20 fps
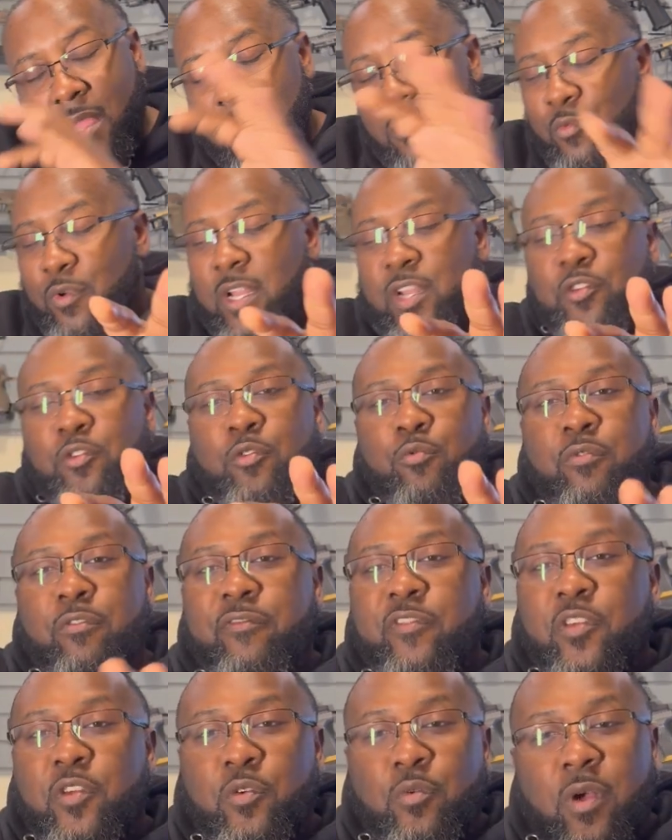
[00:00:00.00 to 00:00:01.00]
When I do the
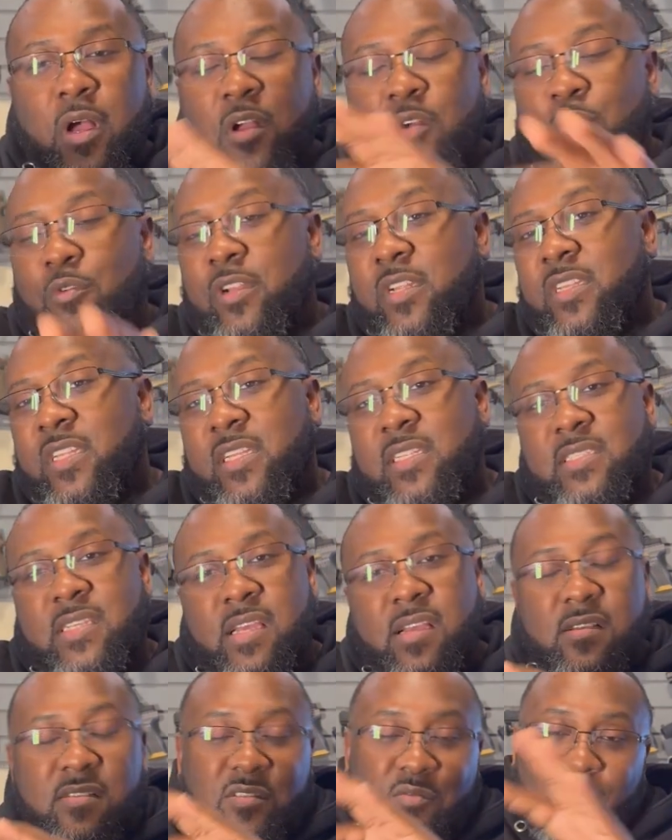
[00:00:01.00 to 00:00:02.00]
review, I'll go into
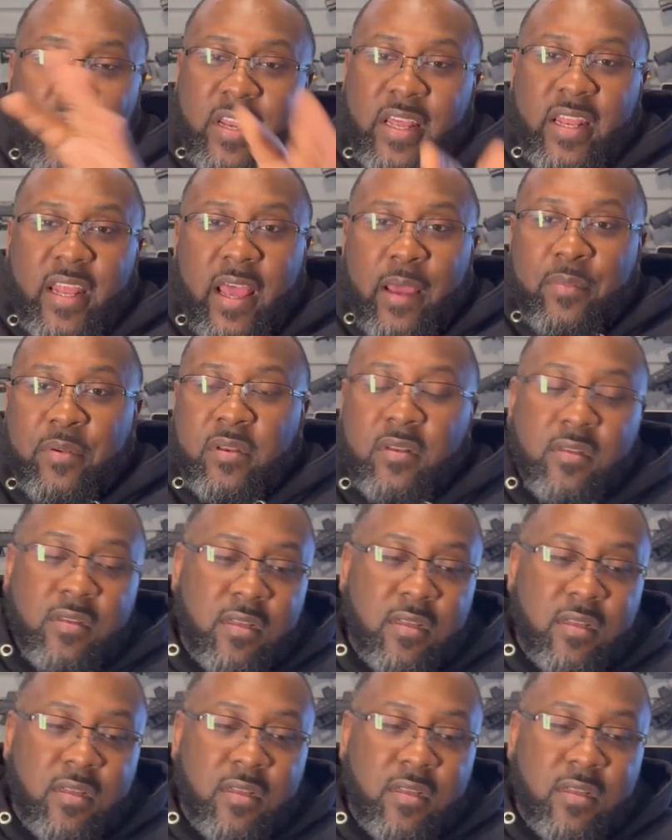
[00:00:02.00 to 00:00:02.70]
details of why that happened.